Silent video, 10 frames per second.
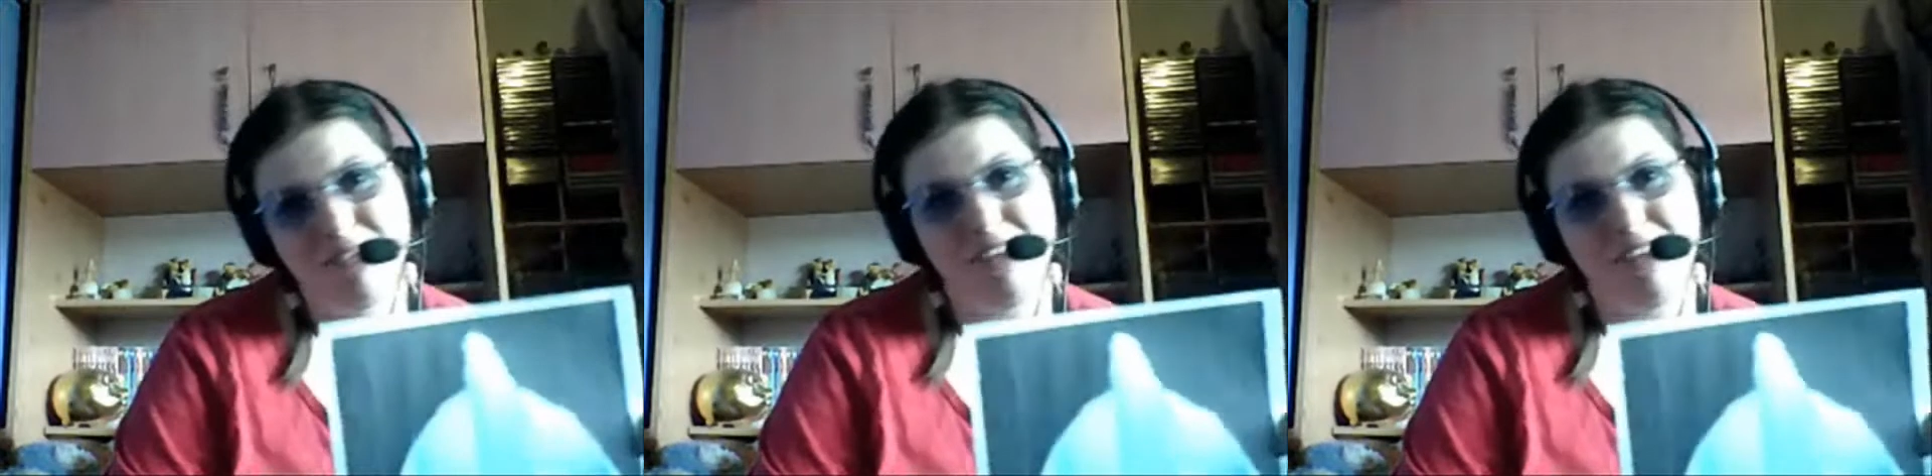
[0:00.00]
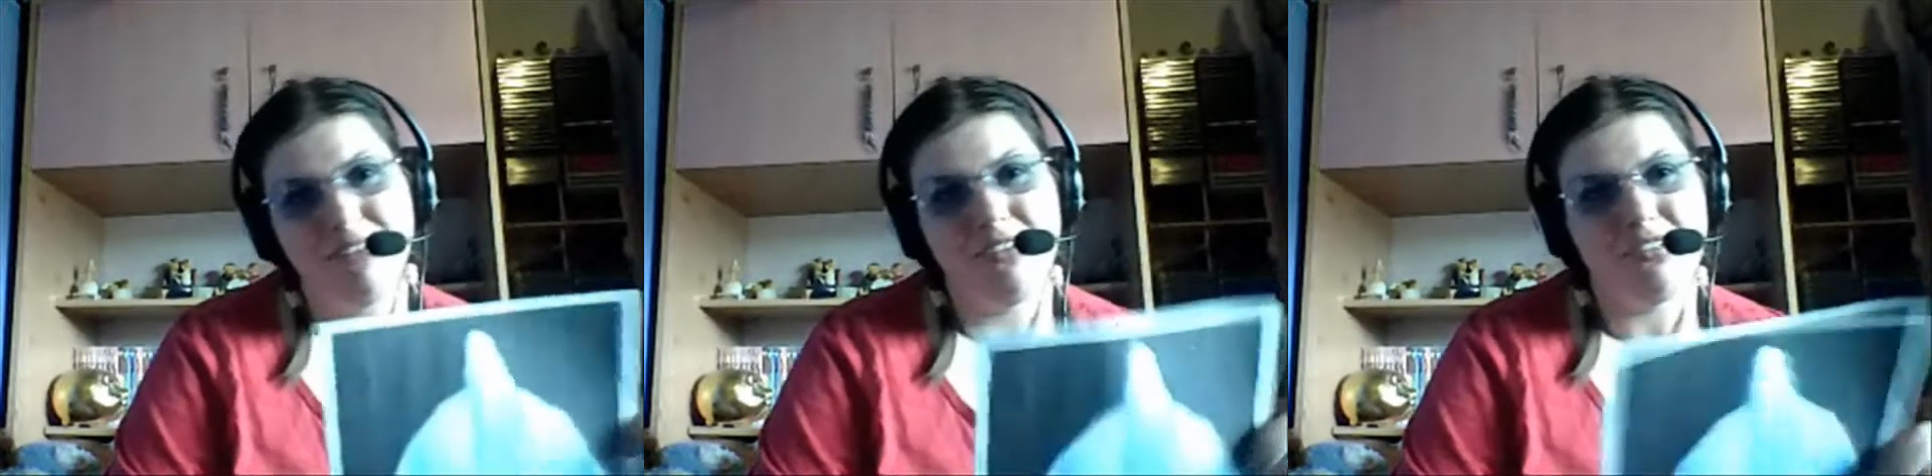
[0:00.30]

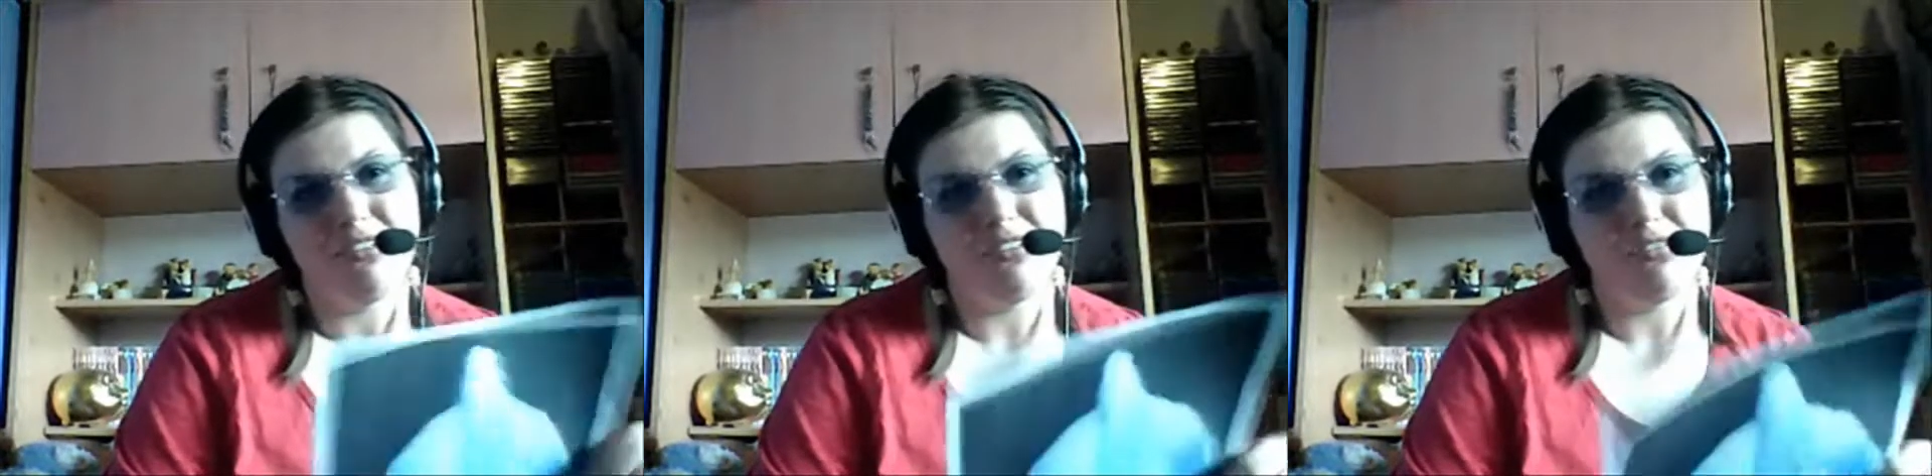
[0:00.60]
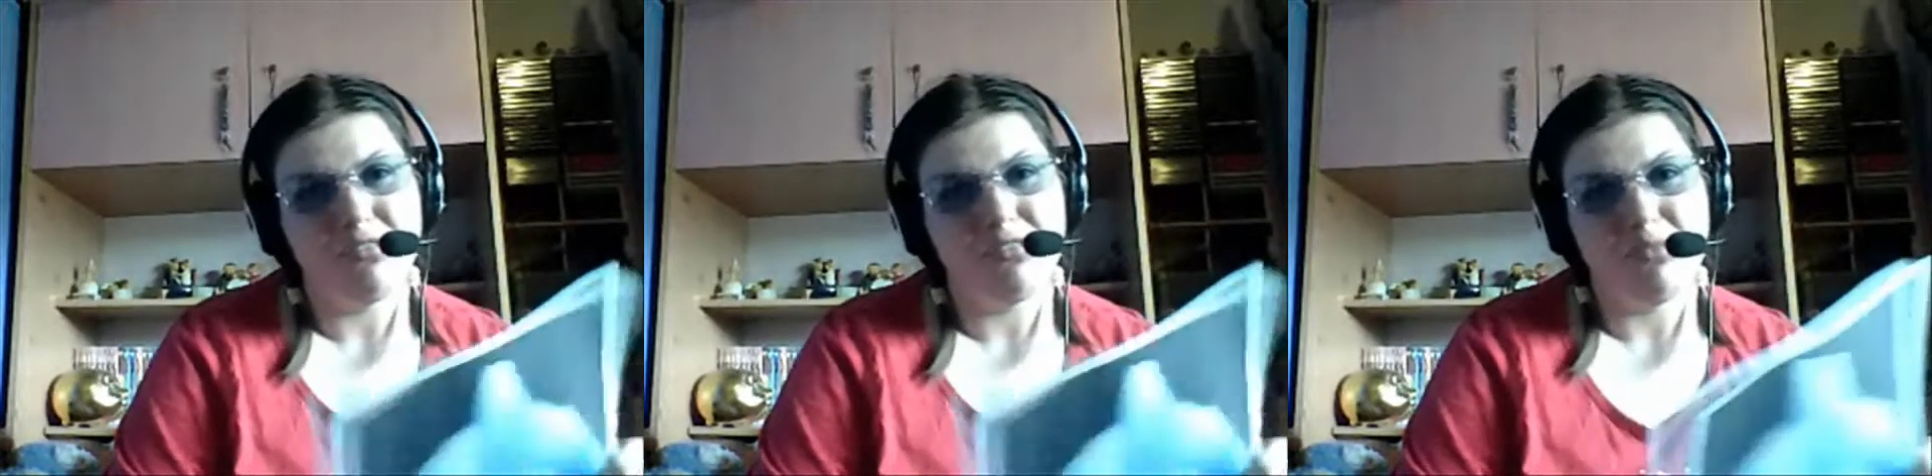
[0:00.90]
Whenever you're
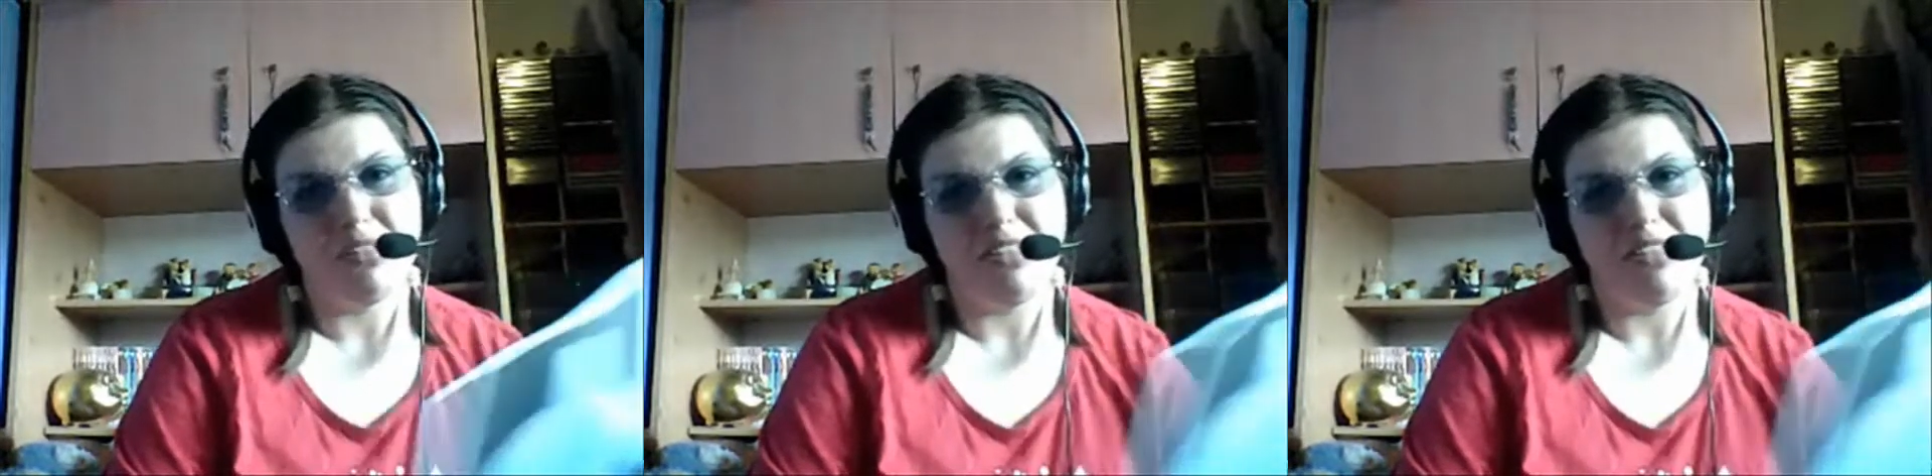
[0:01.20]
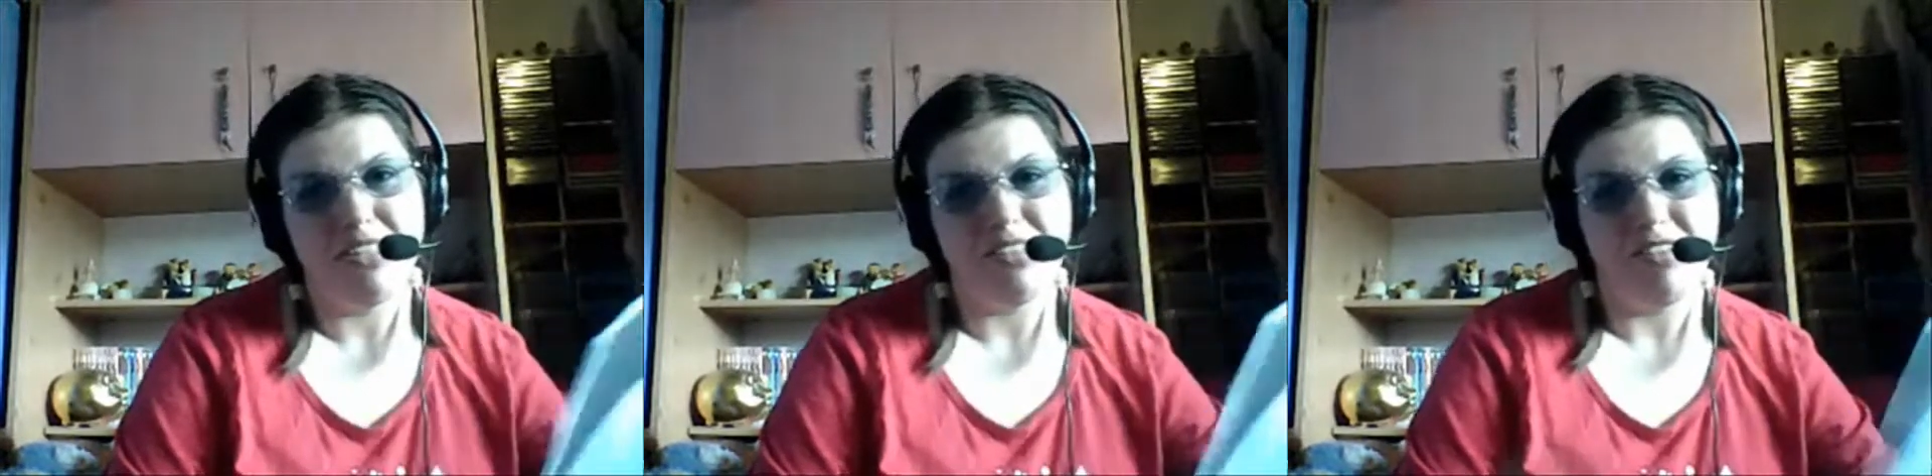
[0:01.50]
controlling Will and
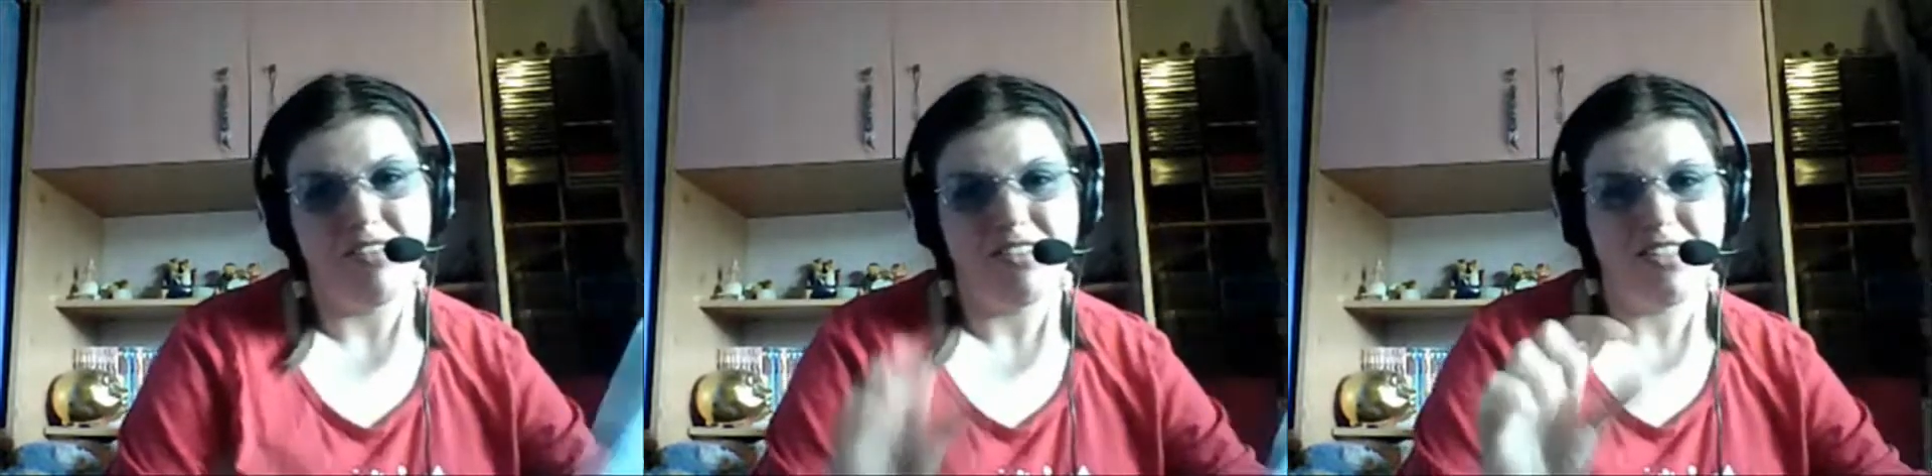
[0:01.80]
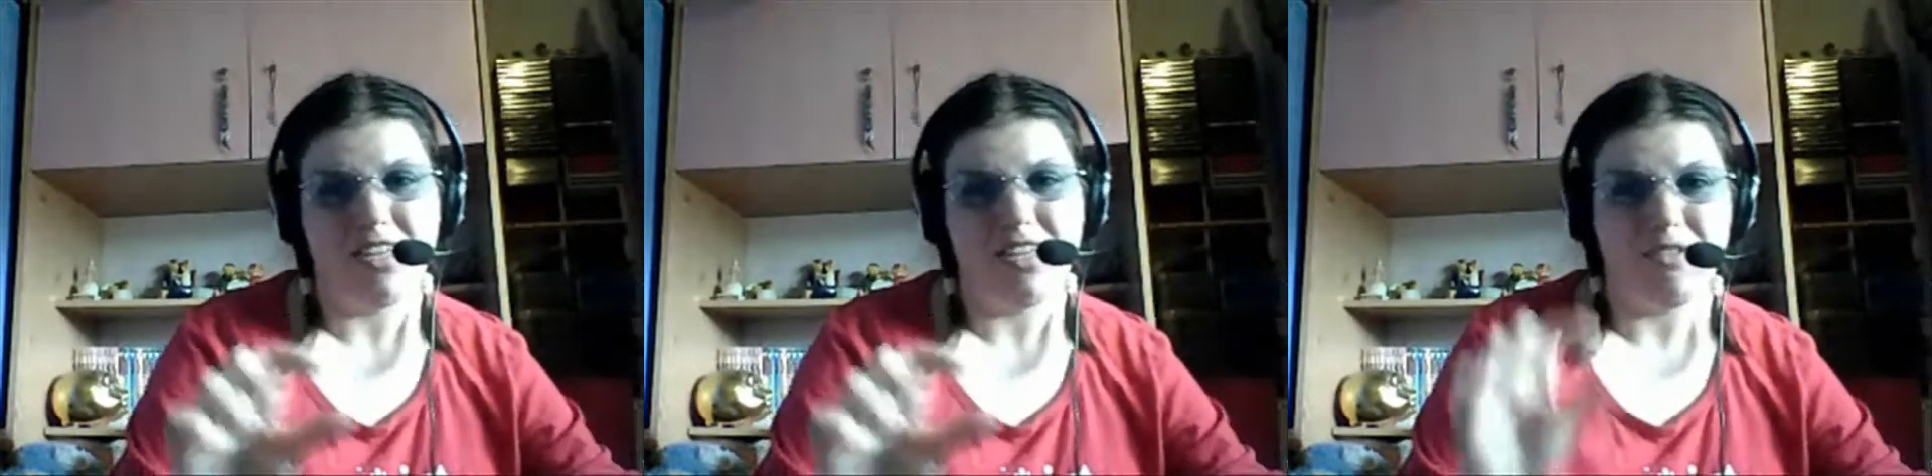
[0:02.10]
Helen, you
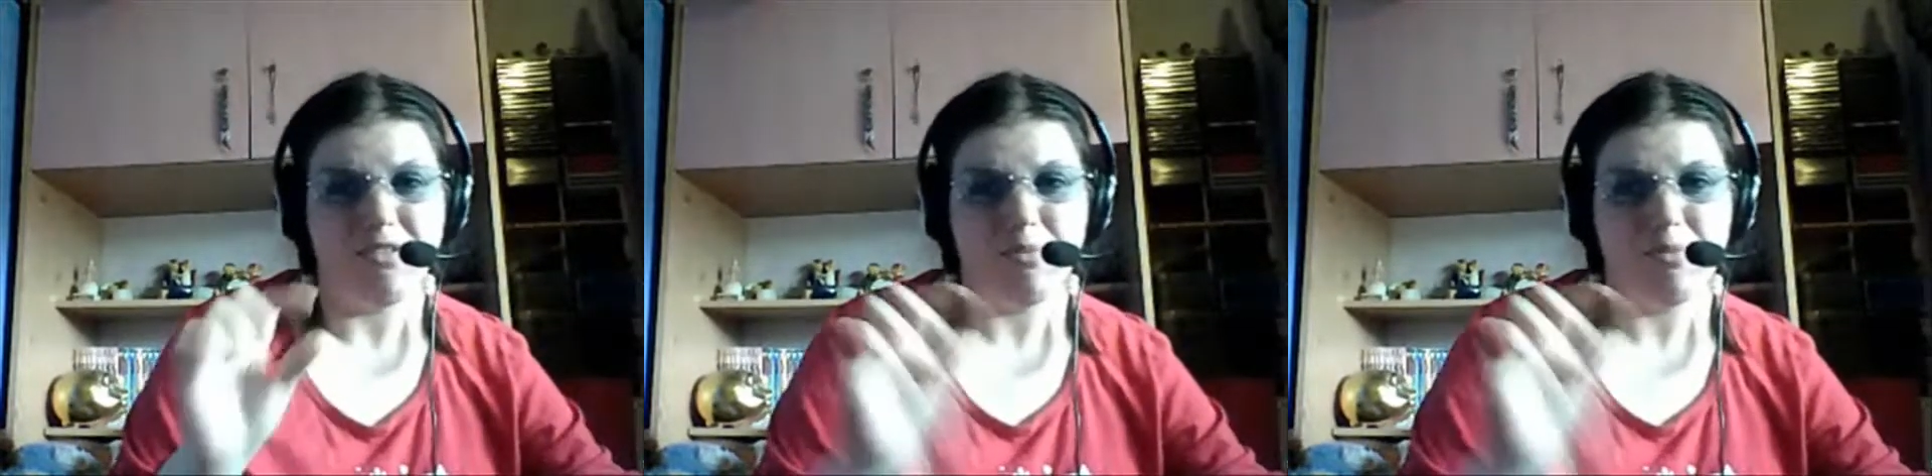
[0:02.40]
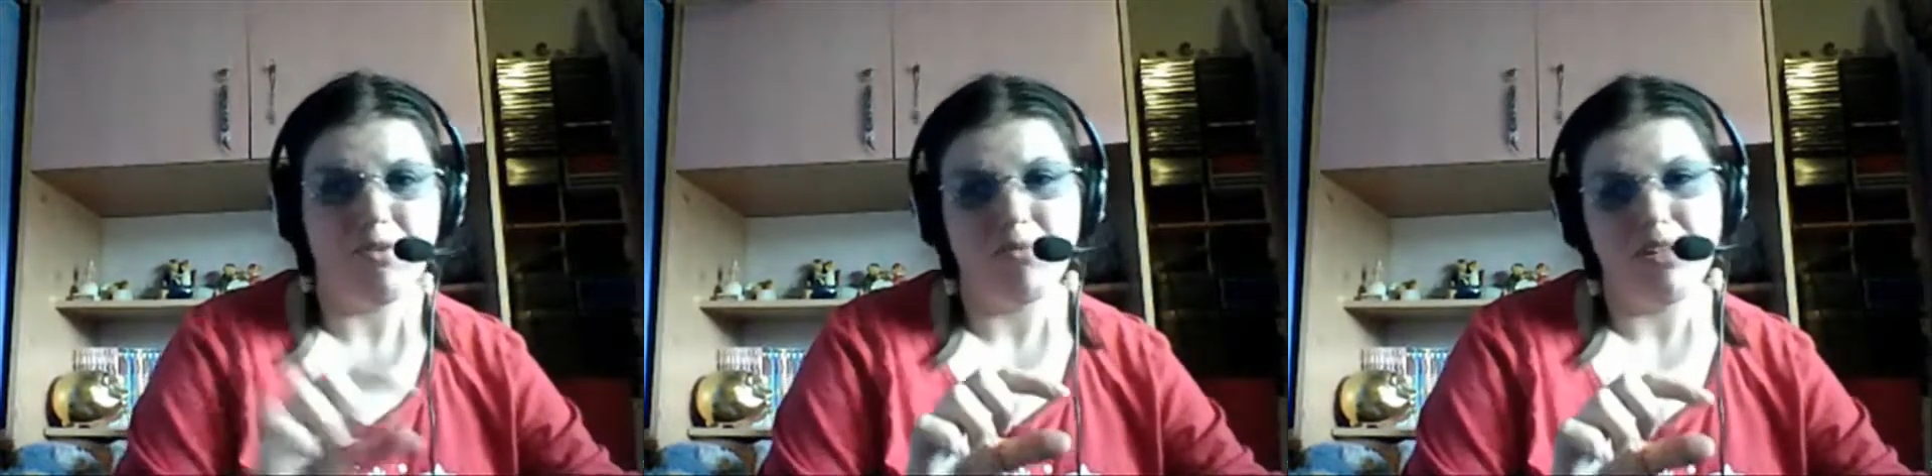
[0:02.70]
actually have in the
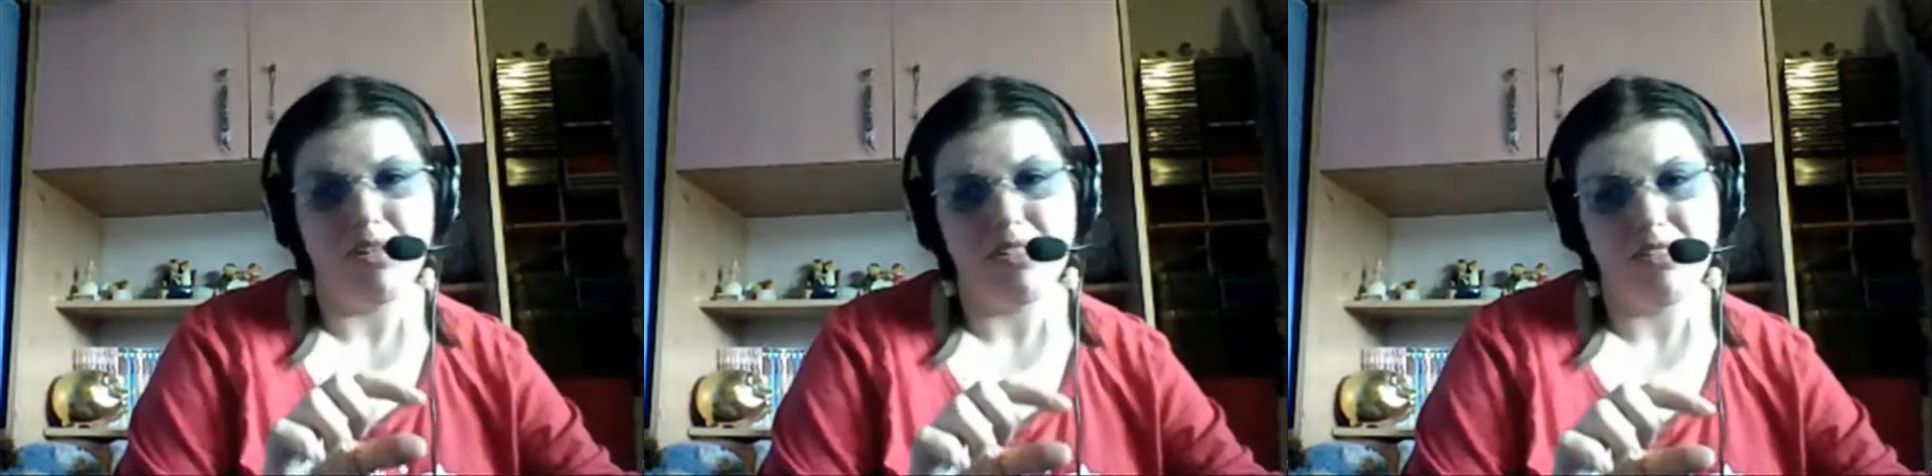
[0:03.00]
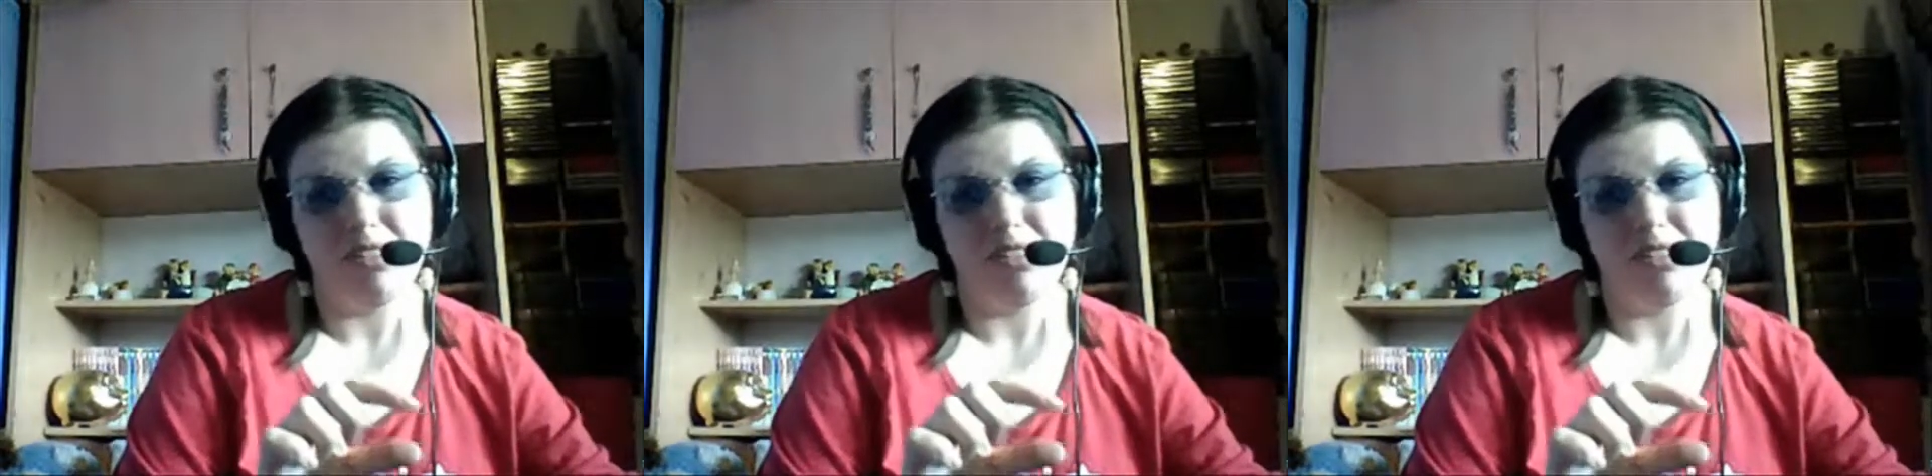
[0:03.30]
bottom right